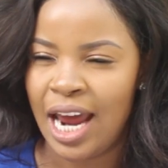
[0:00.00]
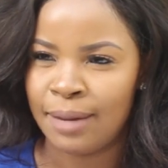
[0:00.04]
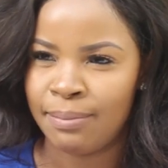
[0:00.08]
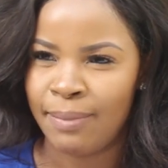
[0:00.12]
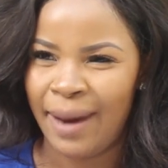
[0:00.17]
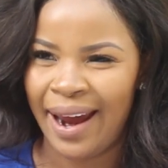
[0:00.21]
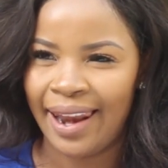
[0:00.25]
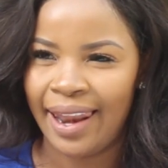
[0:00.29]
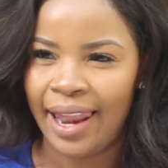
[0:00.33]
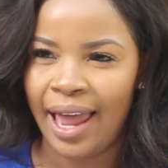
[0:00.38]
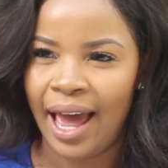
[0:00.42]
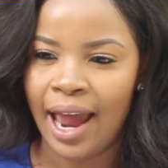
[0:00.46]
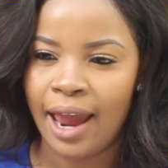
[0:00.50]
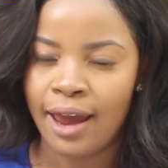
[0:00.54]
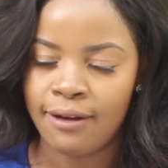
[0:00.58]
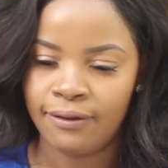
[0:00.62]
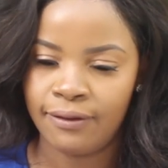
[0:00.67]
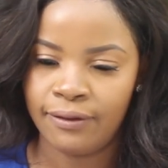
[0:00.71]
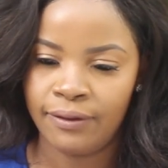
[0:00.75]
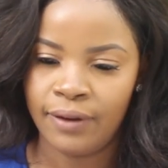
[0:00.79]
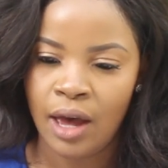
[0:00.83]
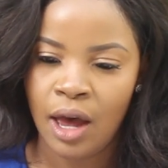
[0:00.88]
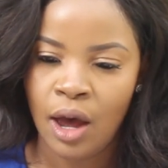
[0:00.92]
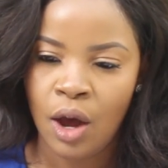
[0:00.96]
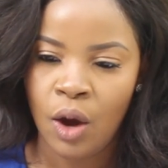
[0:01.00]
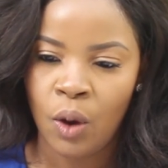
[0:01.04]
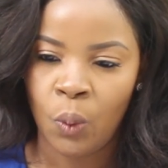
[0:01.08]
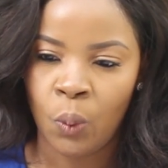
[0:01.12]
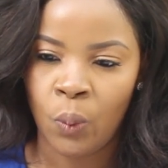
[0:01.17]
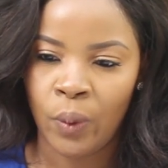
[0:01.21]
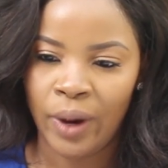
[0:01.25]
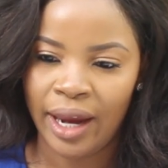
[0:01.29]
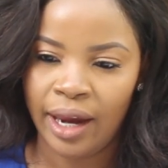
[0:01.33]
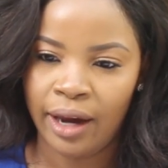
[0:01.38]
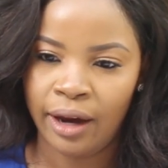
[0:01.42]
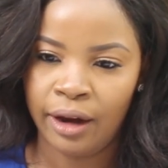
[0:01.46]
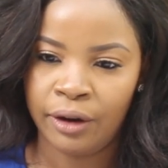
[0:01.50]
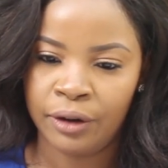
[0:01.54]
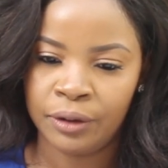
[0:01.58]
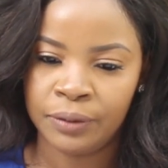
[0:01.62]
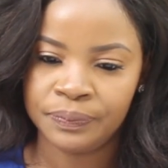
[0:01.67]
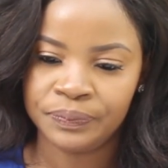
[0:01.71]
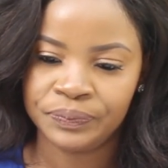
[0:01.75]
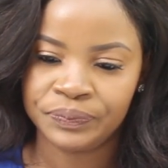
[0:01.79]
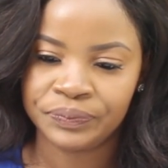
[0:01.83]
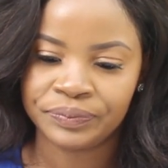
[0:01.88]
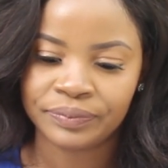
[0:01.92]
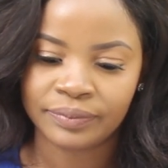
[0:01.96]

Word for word: and my life where